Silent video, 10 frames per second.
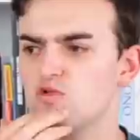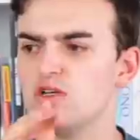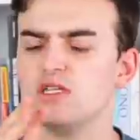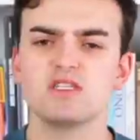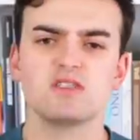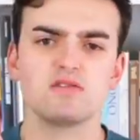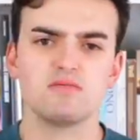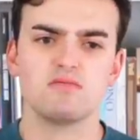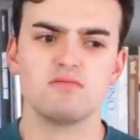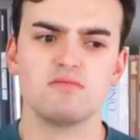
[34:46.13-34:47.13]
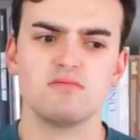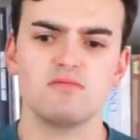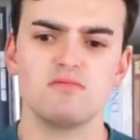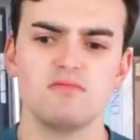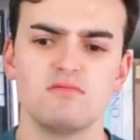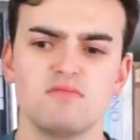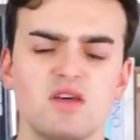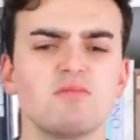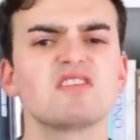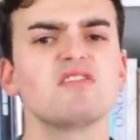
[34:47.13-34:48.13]
or at least
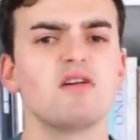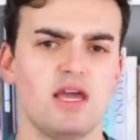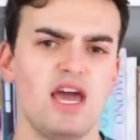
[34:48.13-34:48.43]
something to look